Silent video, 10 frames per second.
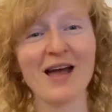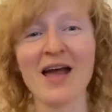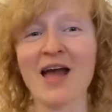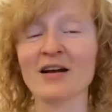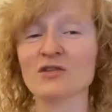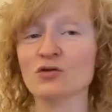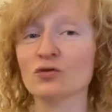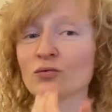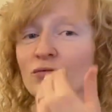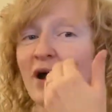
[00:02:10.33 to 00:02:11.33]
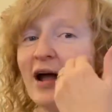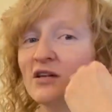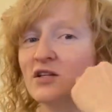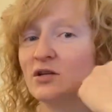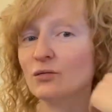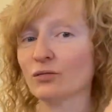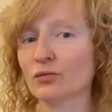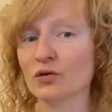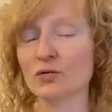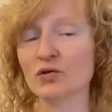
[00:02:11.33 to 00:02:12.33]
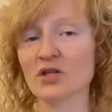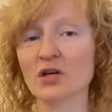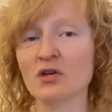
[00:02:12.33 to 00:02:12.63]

and it's a direct route